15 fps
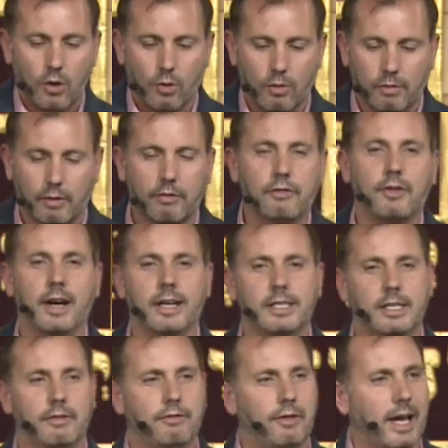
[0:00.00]
over
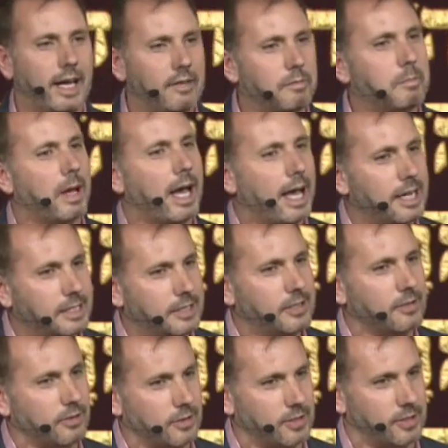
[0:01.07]
35
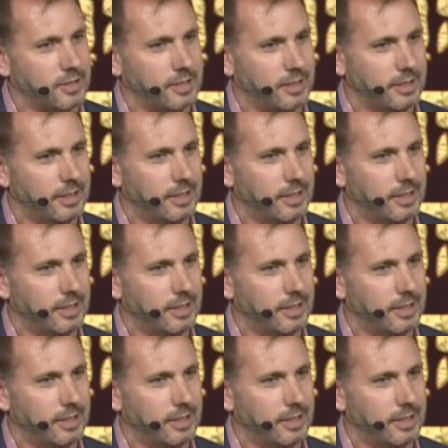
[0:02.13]
pastors,